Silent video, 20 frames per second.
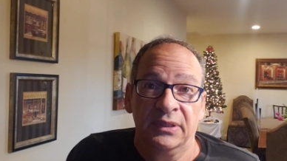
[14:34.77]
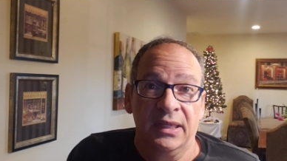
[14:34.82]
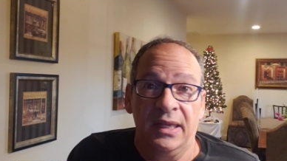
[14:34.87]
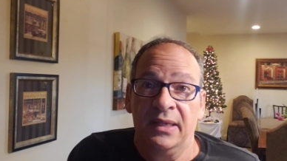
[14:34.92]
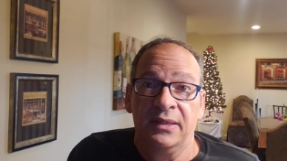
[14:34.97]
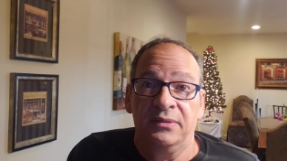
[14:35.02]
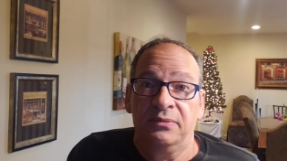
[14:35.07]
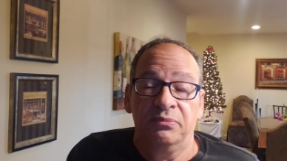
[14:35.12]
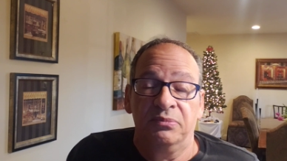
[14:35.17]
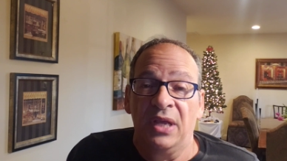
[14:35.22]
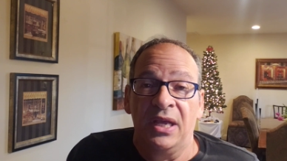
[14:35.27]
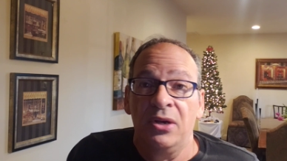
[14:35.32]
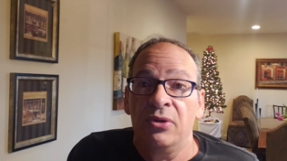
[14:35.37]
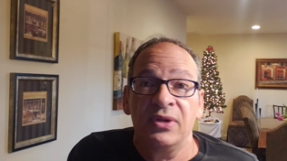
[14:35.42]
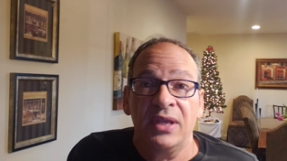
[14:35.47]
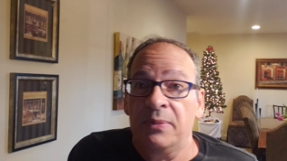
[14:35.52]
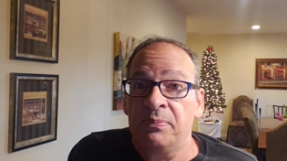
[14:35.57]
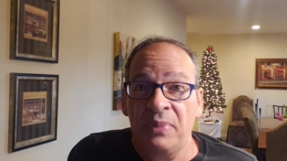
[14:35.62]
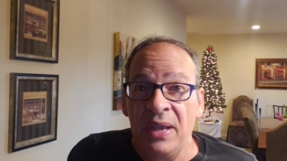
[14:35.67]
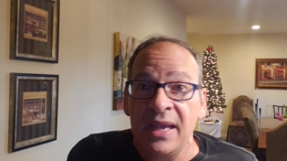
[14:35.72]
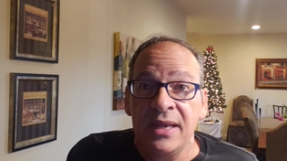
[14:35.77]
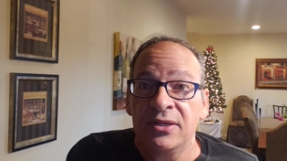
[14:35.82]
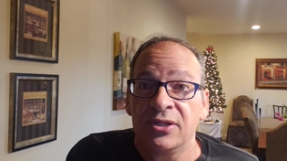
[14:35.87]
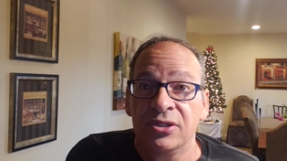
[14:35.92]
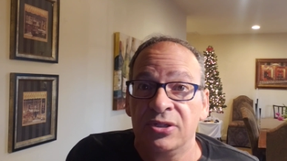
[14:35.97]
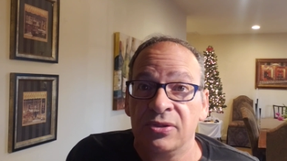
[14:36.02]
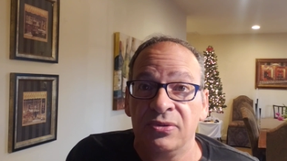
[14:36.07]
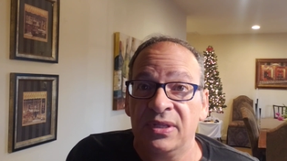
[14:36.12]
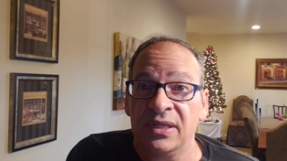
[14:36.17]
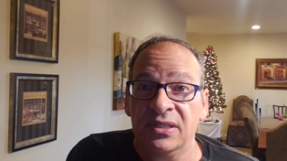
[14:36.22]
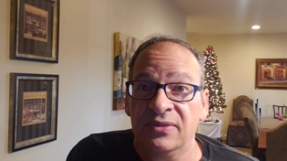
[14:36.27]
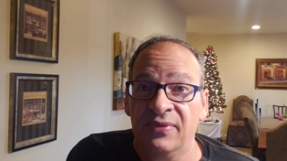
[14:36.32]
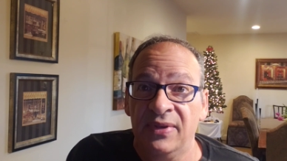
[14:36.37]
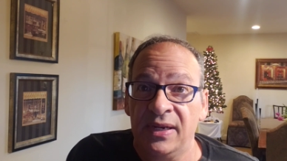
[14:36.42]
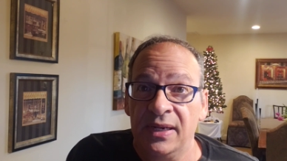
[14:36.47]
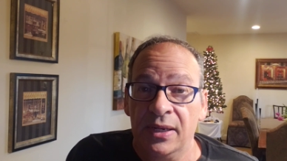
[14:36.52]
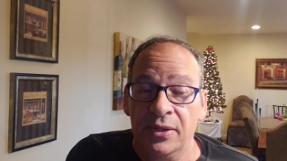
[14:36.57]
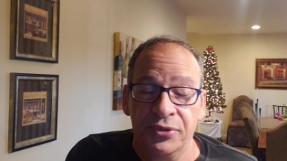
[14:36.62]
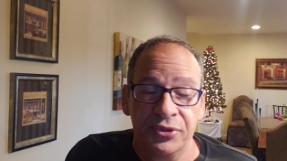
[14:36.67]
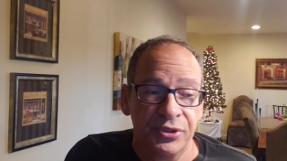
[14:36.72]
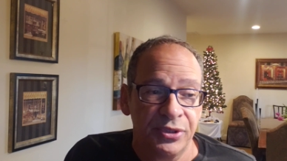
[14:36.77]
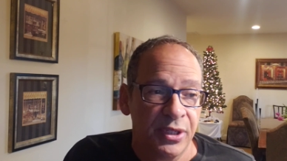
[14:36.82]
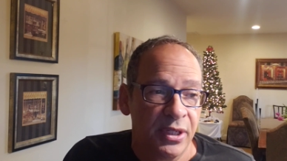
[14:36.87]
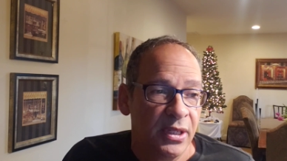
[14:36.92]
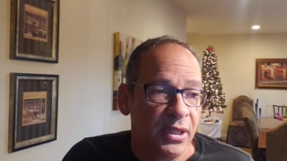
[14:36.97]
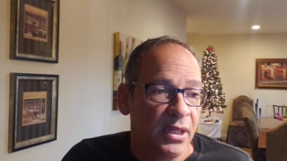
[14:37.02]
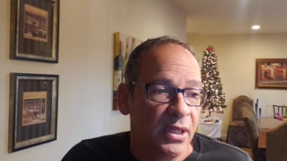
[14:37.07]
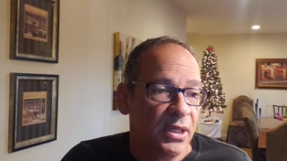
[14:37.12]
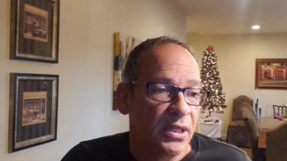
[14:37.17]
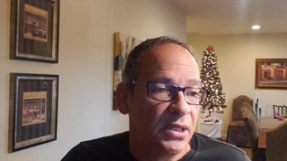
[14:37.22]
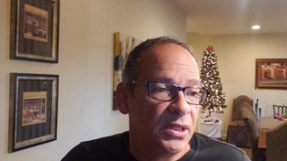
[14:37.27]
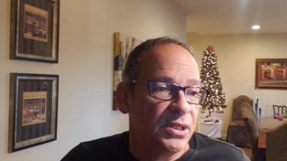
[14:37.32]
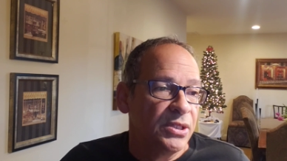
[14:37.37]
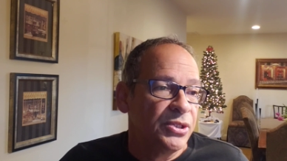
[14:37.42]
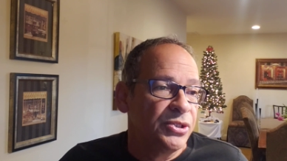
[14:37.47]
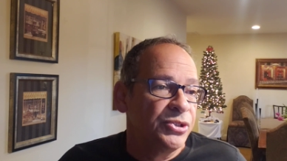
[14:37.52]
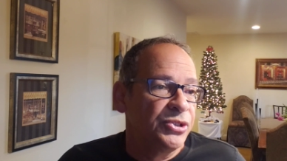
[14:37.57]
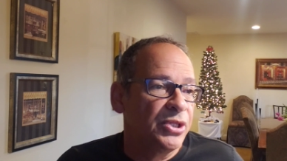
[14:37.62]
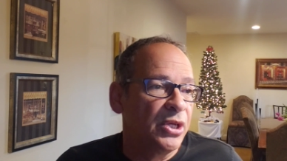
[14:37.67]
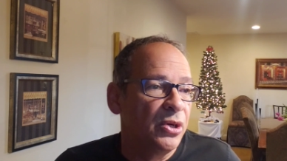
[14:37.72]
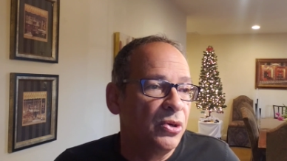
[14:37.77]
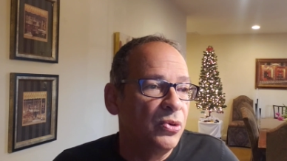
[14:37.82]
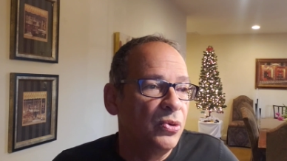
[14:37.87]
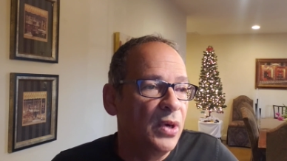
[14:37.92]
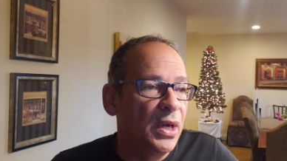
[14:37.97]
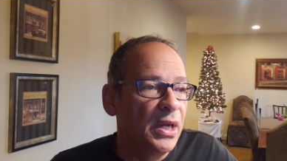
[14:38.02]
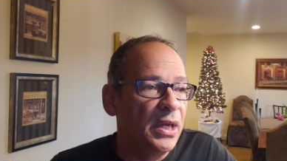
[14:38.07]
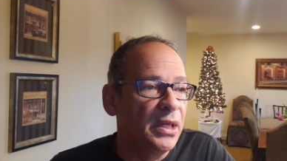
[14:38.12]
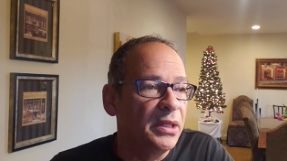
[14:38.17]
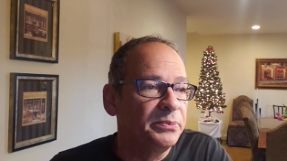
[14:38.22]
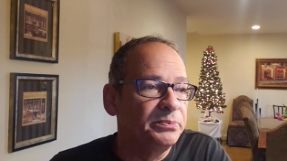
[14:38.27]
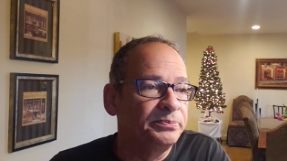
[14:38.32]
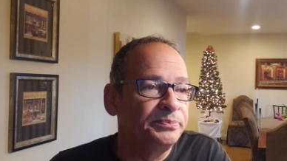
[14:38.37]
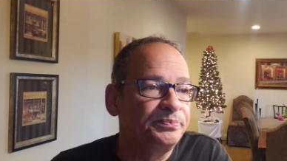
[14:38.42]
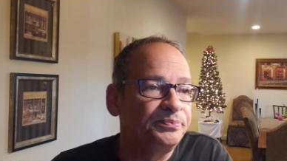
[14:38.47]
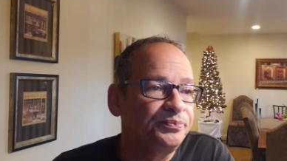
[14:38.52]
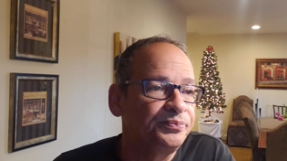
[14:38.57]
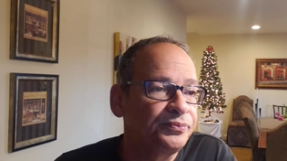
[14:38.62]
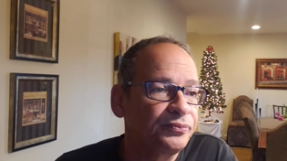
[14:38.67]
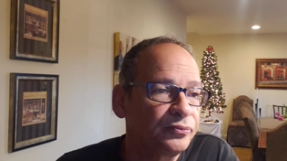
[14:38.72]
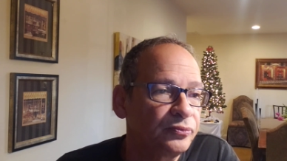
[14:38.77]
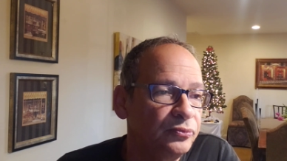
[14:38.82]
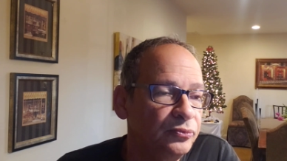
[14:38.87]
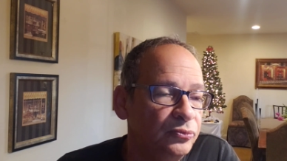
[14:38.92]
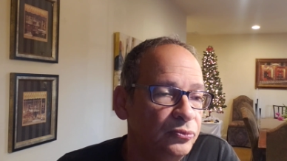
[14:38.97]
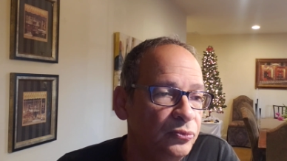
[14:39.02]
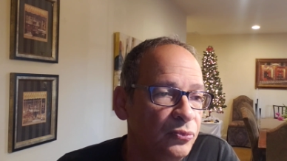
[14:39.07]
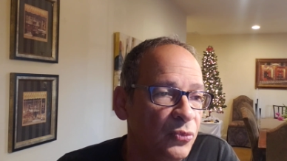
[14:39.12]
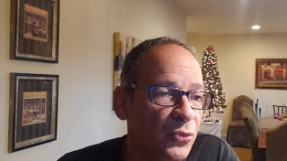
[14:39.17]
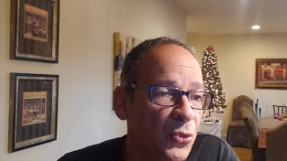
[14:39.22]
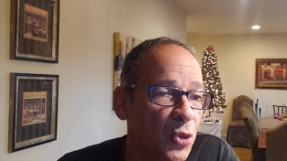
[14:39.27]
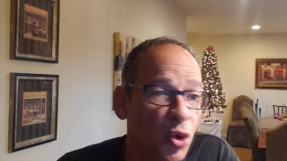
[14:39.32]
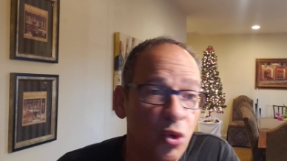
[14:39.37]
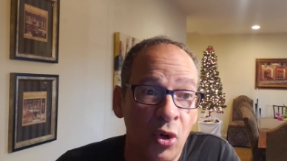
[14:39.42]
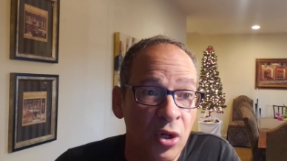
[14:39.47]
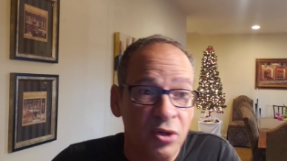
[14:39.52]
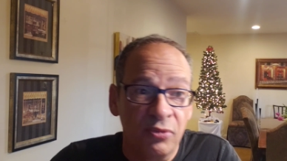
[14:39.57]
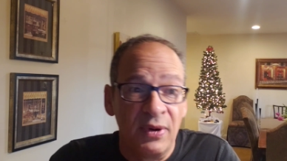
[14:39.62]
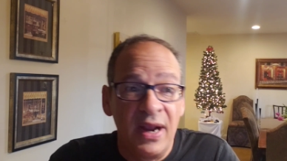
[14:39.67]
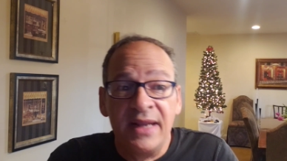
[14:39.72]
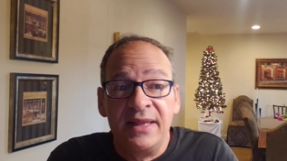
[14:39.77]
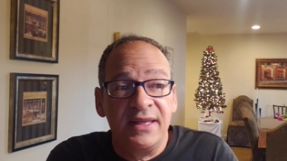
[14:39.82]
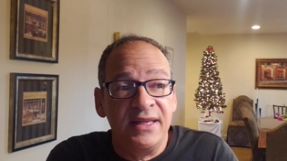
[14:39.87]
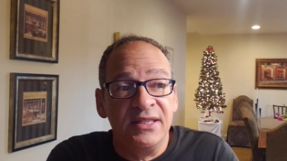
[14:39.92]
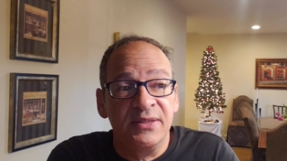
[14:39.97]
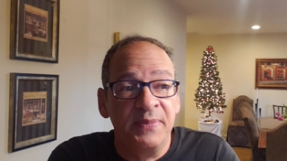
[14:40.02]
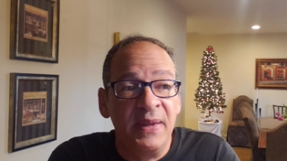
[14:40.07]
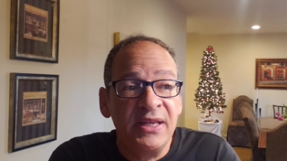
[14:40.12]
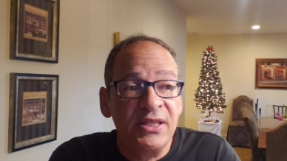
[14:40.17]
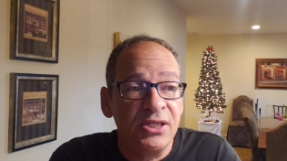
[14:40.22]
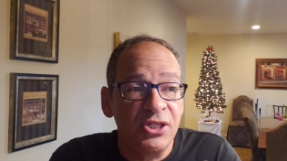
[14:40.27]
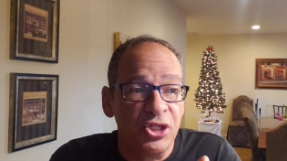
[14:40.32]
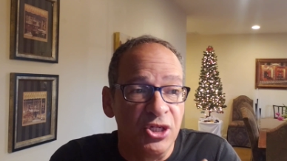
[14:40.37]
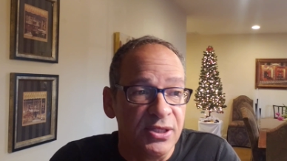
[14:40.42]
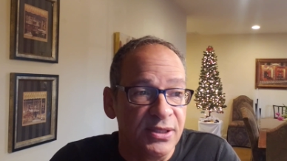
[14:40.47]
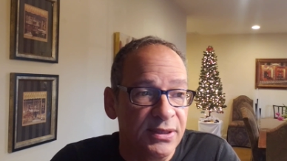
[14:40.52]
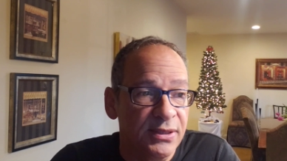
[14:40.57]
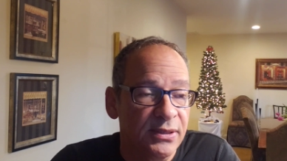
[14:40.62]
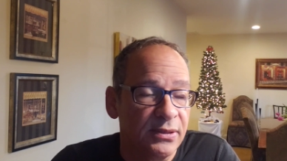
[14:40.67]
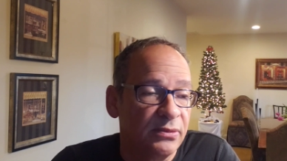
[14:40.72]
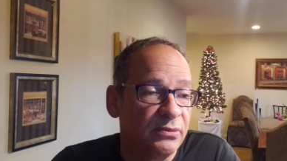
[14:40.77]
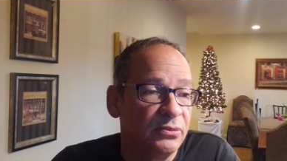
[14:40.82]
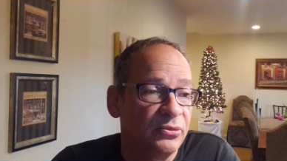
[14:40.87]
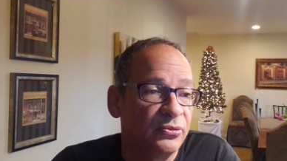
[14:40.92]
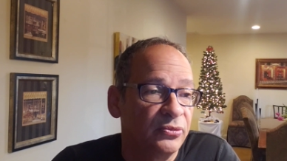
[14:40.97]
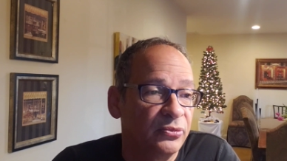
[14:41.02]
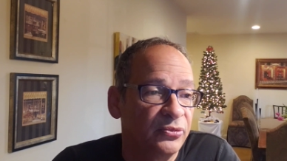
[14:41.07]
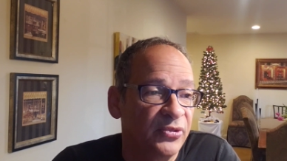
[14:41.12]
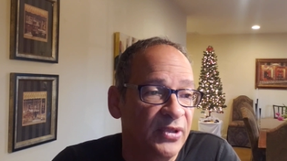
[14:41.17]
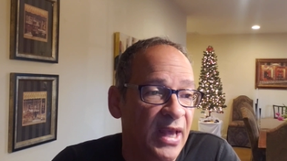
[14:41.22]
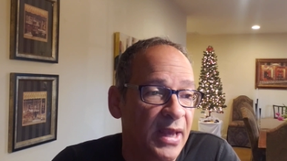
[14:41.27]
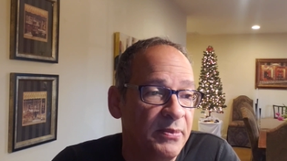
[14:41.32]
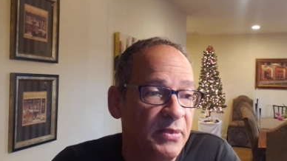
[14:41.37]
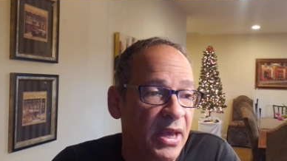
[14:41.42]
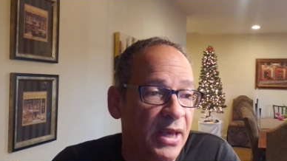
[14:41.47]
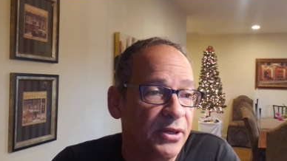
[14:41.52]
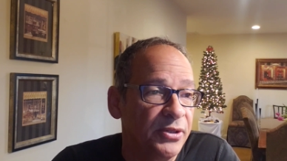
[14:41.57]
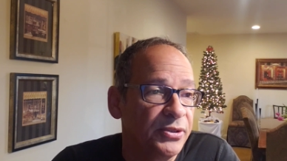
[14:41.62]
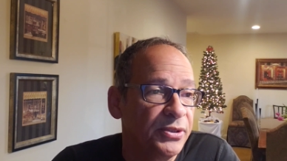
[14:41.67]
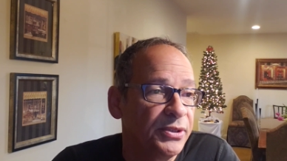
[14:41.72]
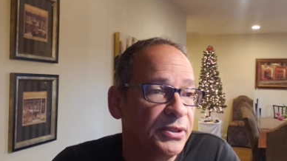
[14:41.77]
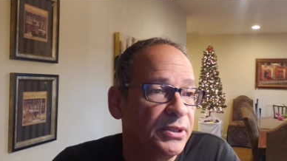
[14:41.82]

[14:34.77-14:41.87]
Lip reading: I don't get paid to do these videos, so or to write these messages, for that matter.